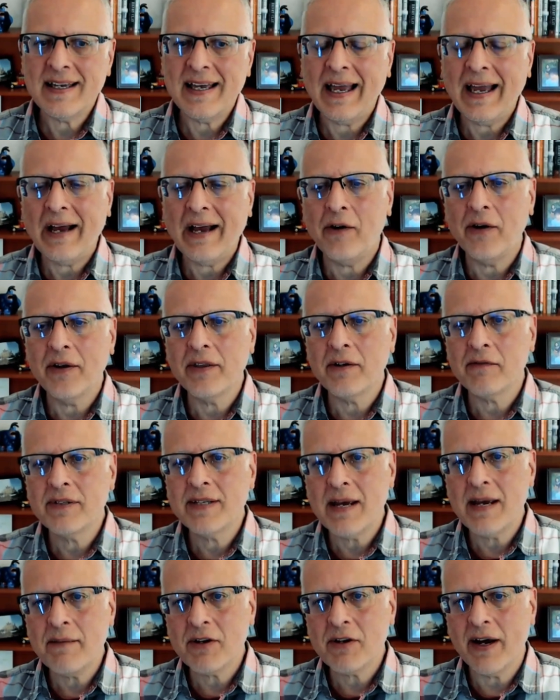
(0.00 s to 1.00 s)
on the
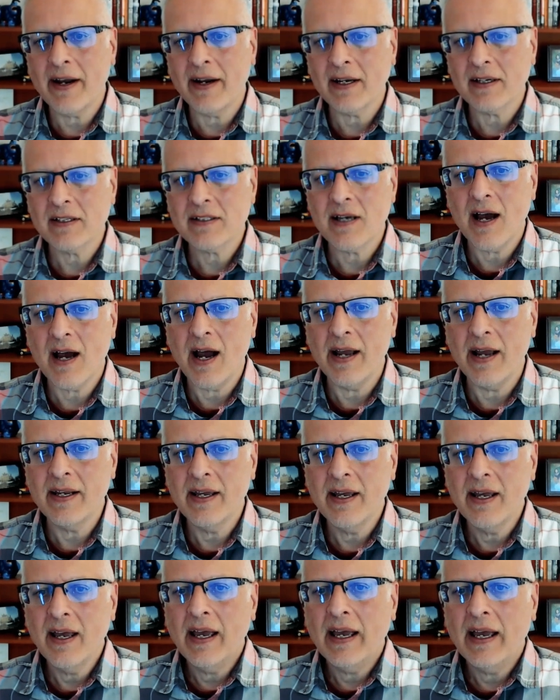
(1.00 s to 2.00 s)
Democratic side,
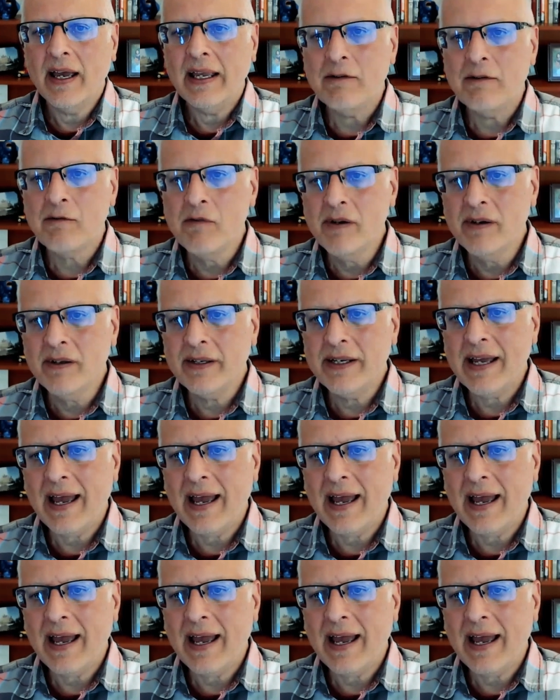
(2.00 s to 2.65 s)
you really